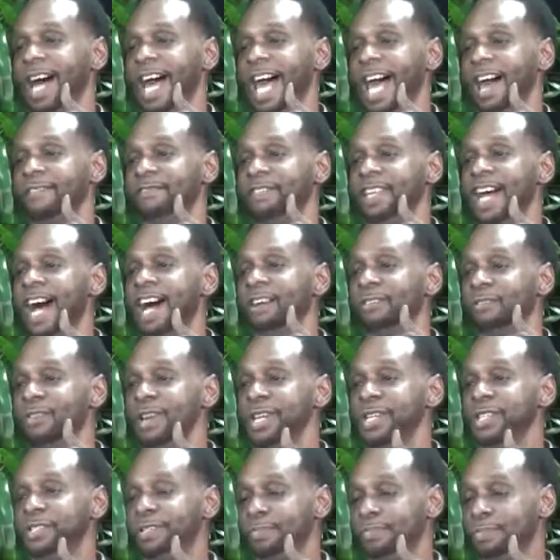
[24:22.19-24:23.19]
have
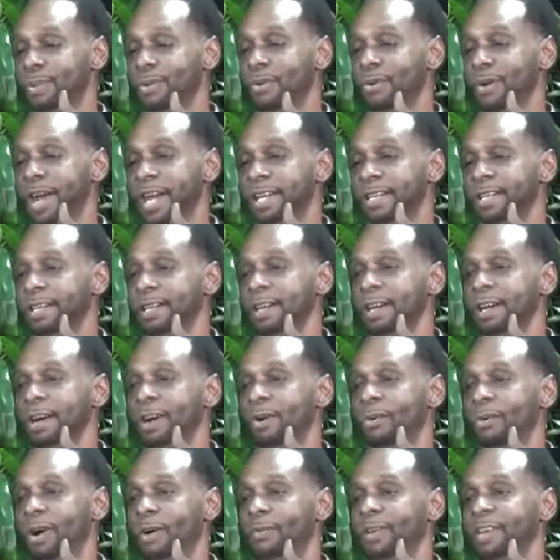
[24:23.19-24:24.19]
not reached the point
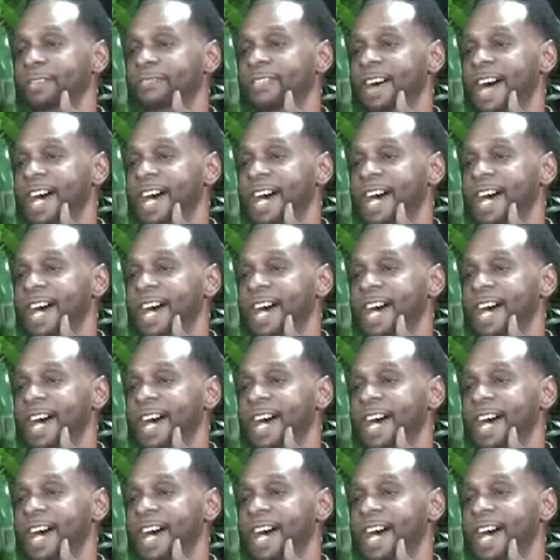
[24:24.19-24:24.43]
where we